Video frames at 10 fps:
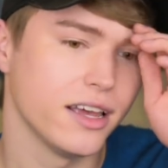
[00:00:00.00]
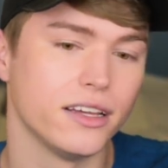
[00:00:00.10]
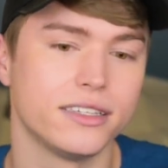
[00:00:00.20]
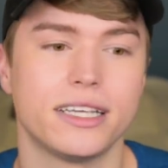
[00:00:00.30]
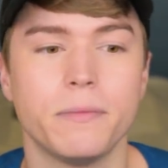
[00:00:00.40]

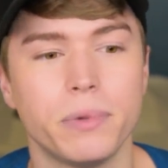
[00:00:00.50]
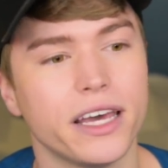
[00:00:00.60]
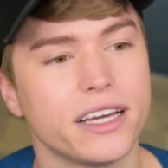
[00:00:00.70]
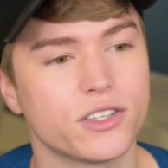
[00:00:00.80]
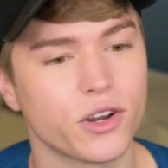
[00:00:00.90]

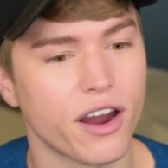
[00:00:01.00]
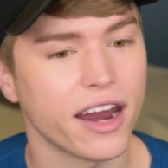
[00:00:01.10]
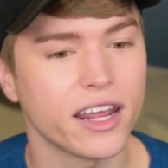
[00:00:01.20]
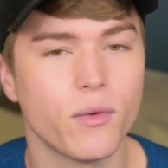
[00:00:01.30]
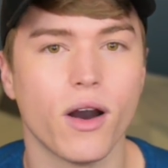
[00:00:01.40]
siblings or
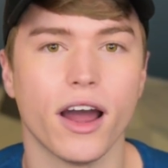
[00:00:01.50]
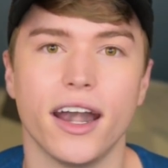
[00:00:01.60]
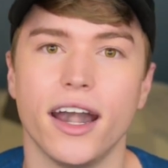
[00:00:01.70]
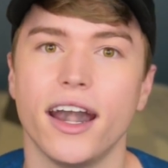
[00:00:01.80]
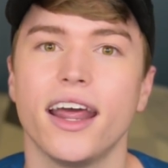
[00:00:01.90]

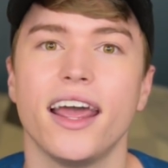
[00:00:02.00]
anyone,